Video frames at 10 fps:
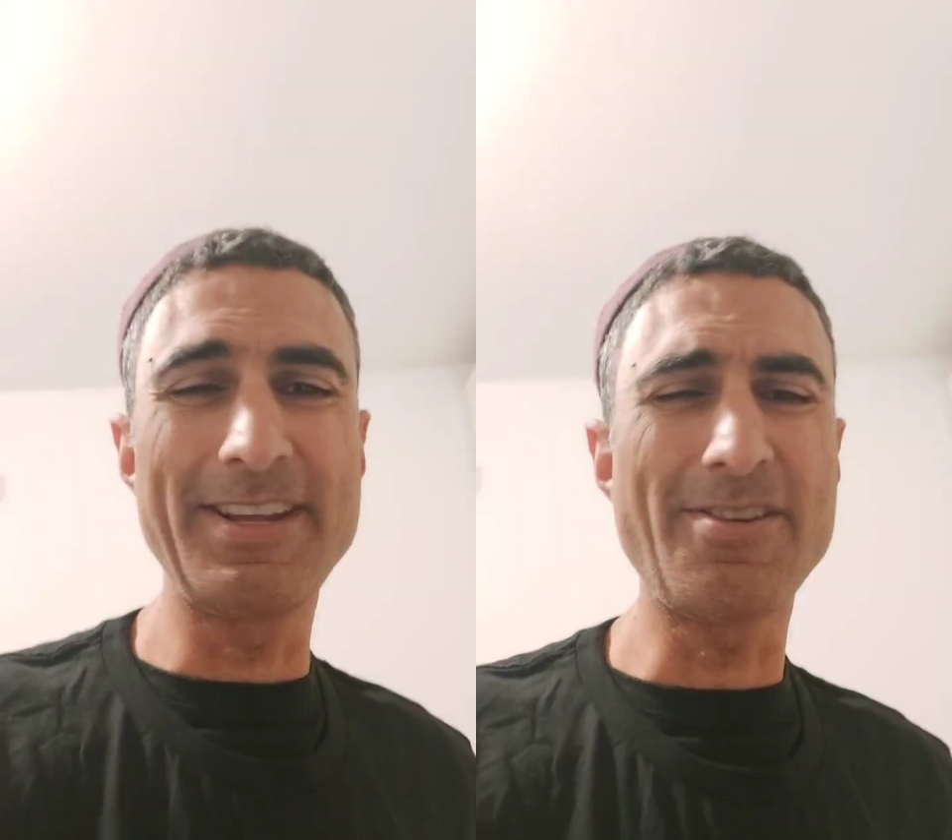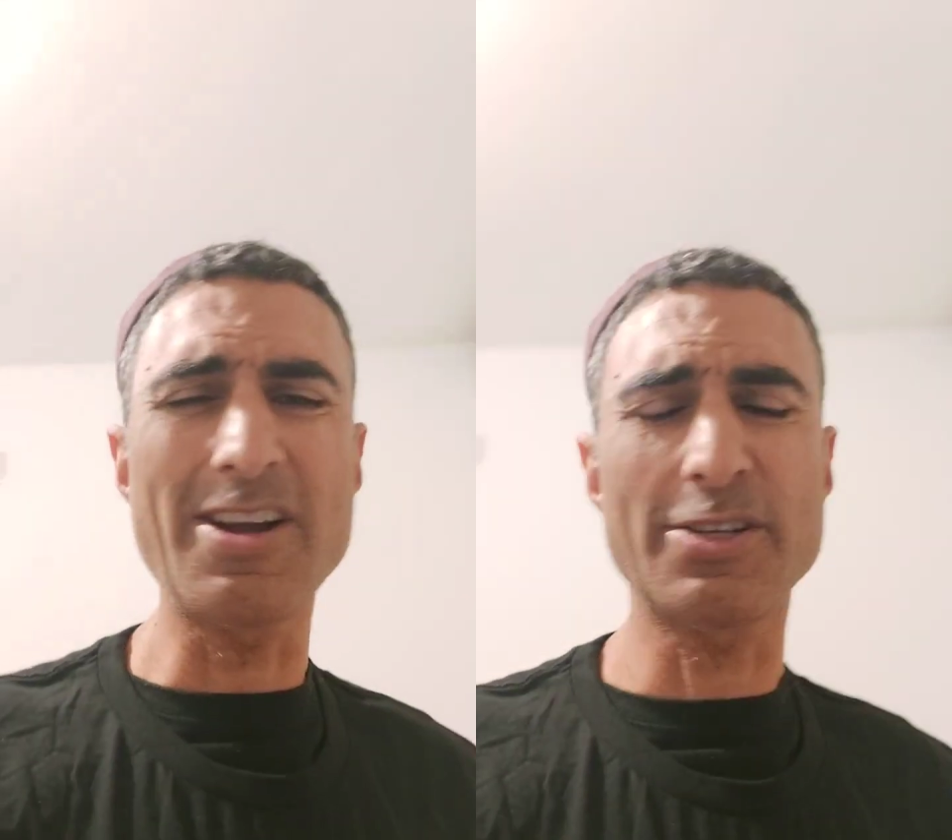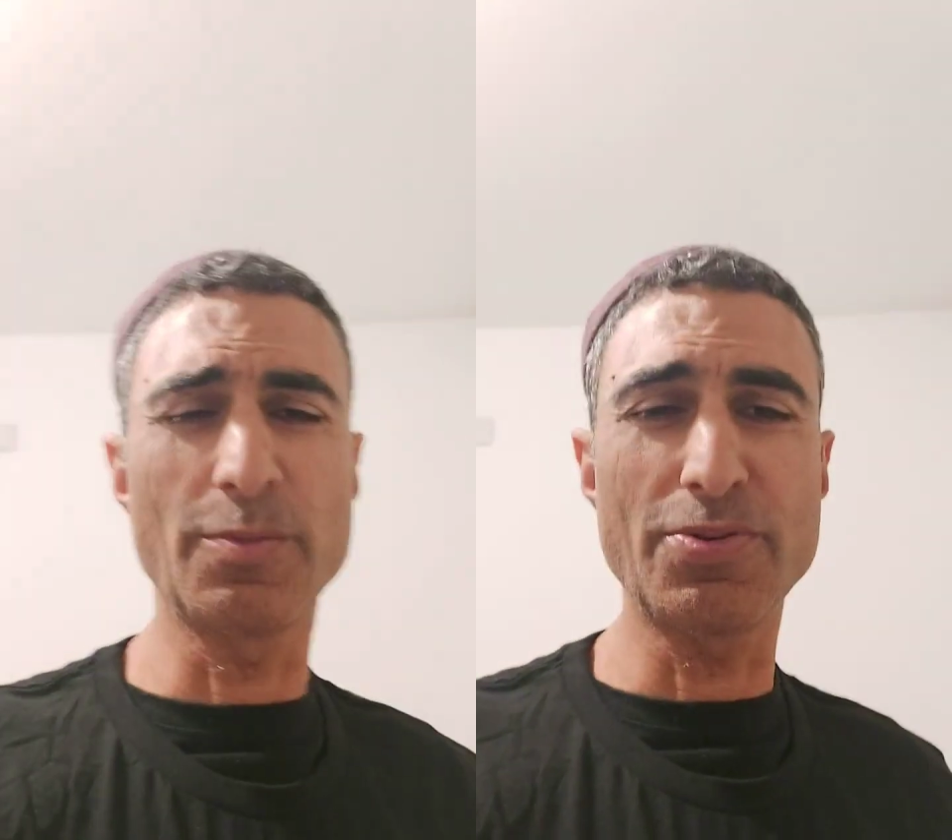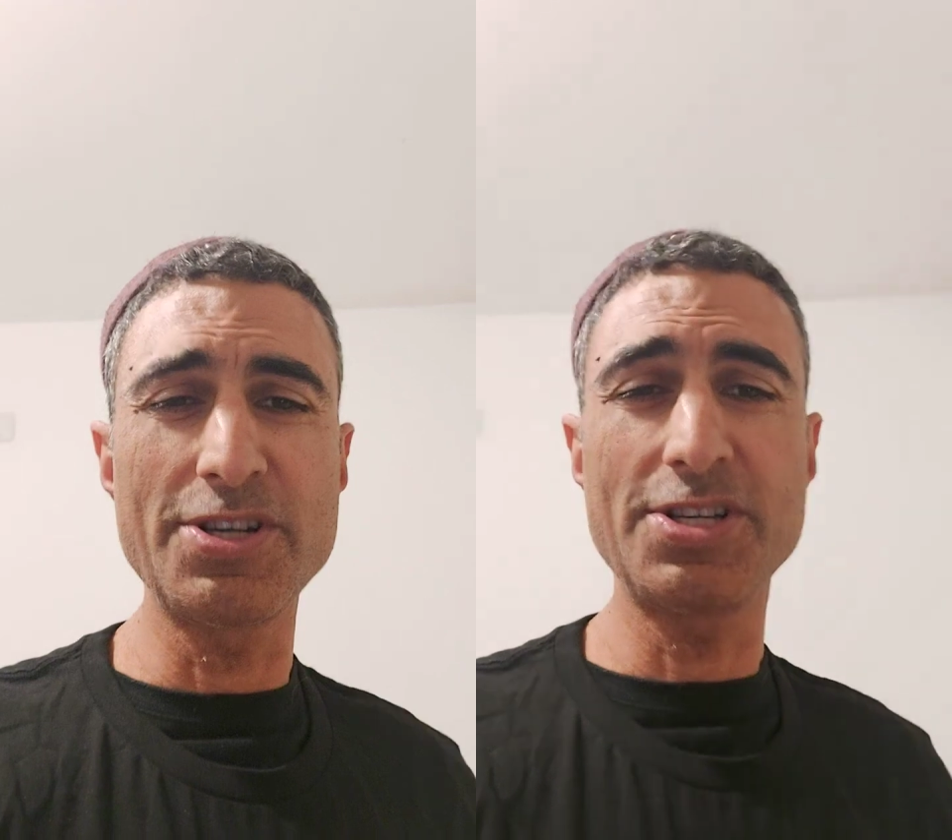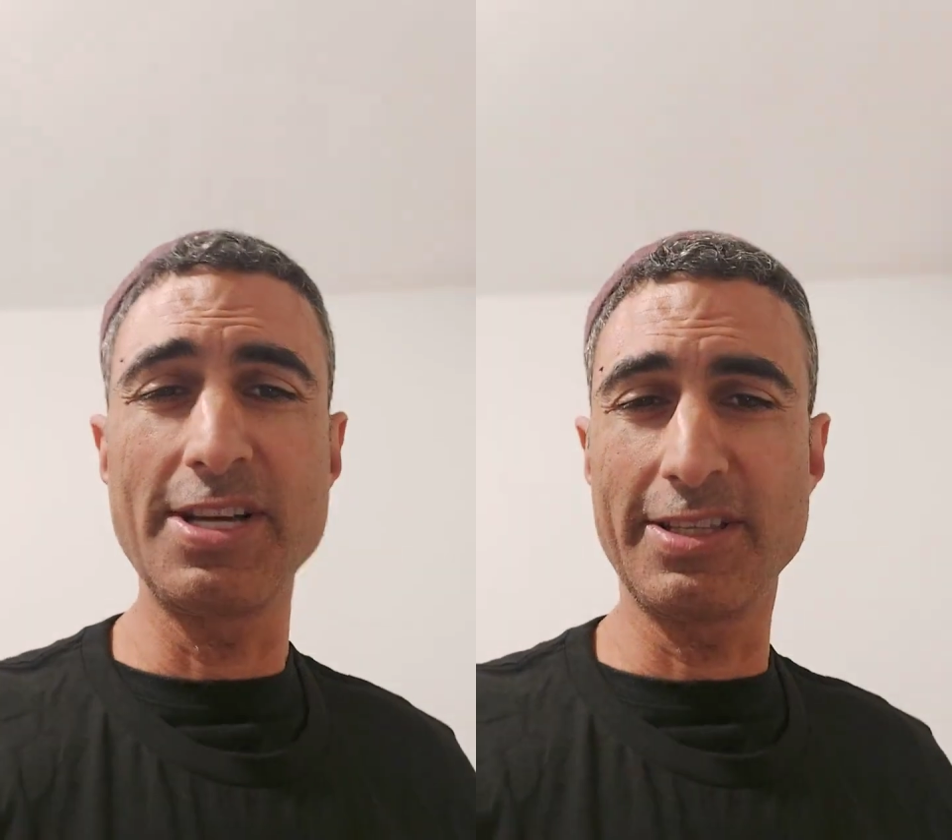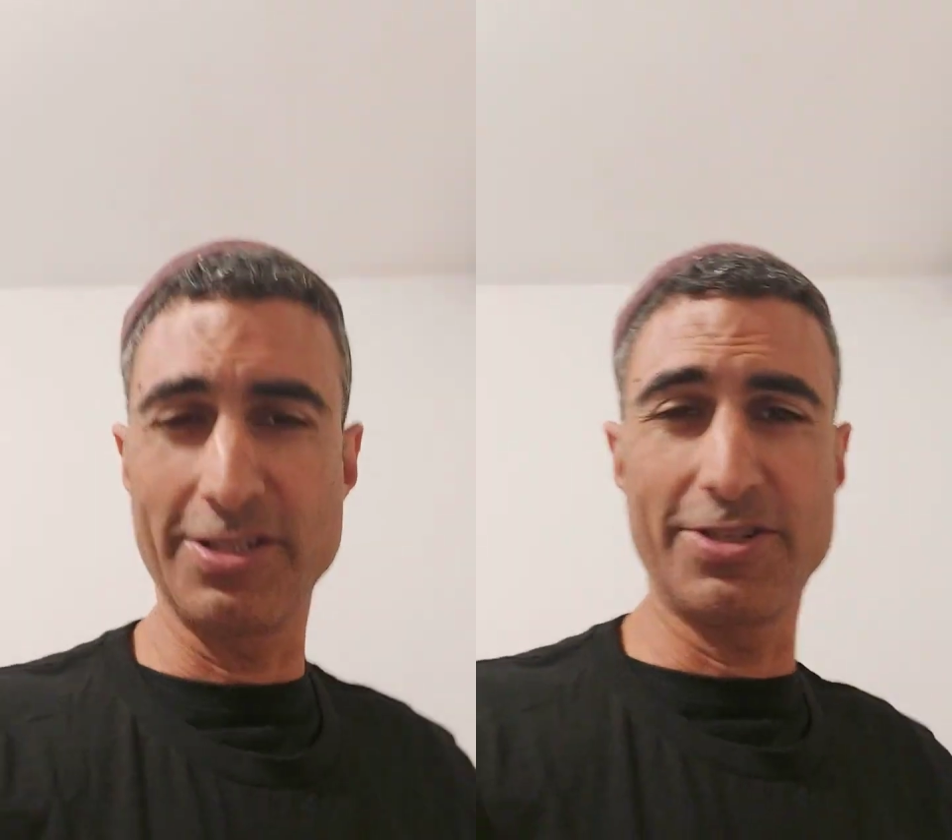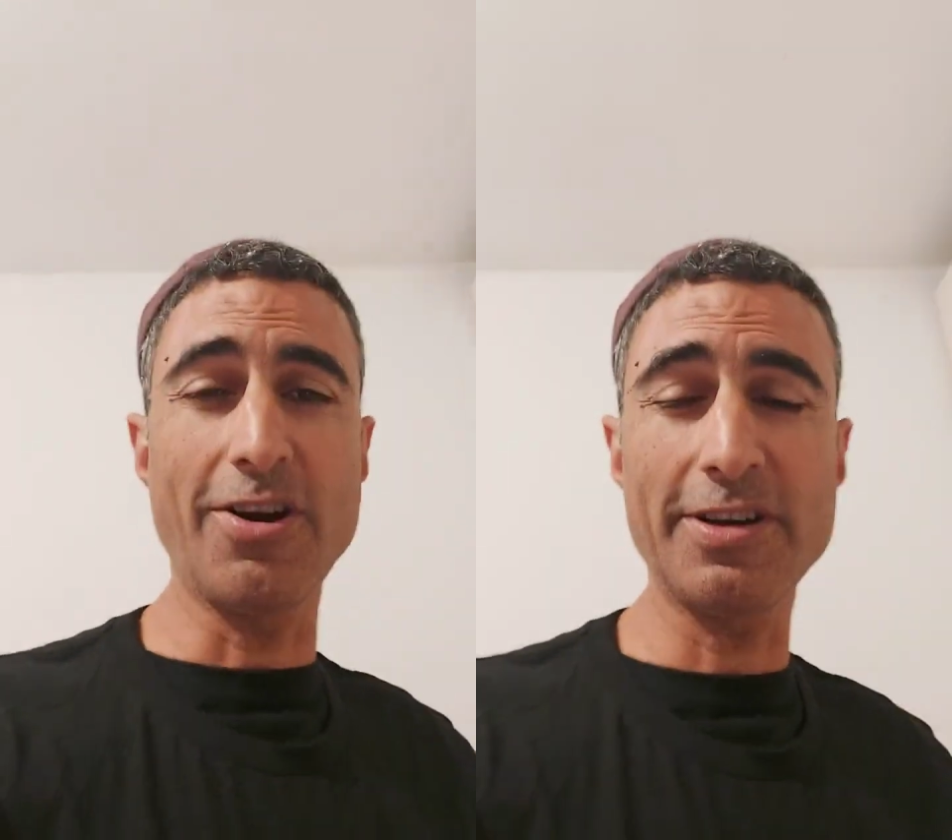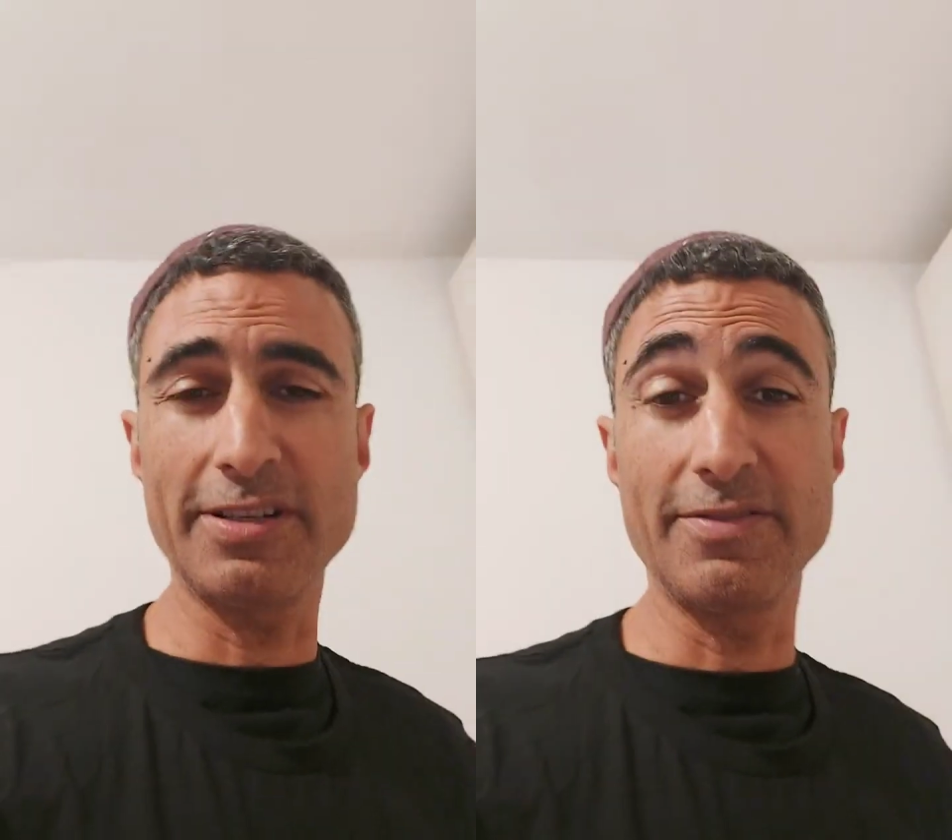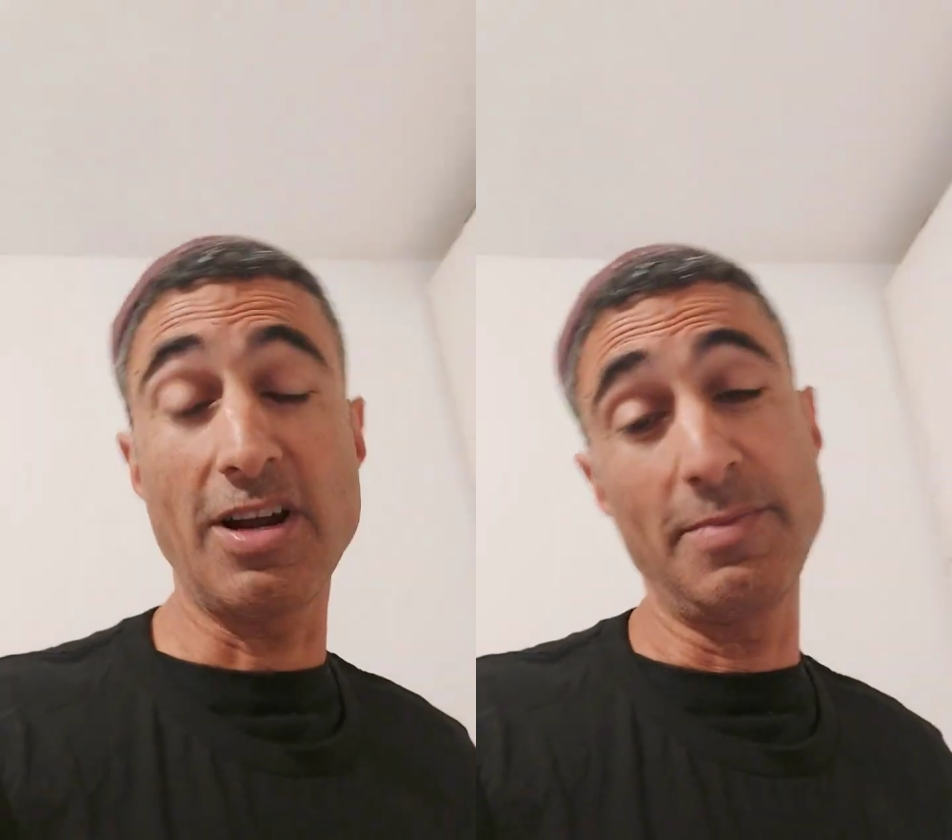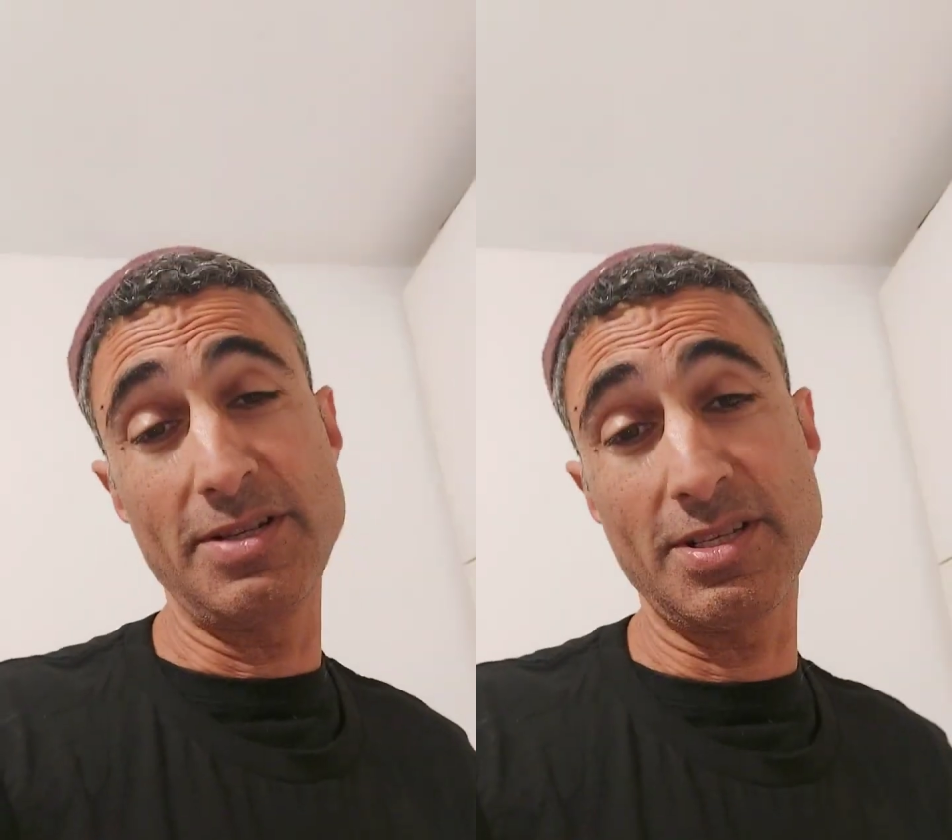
not going to appreciate the dark environment,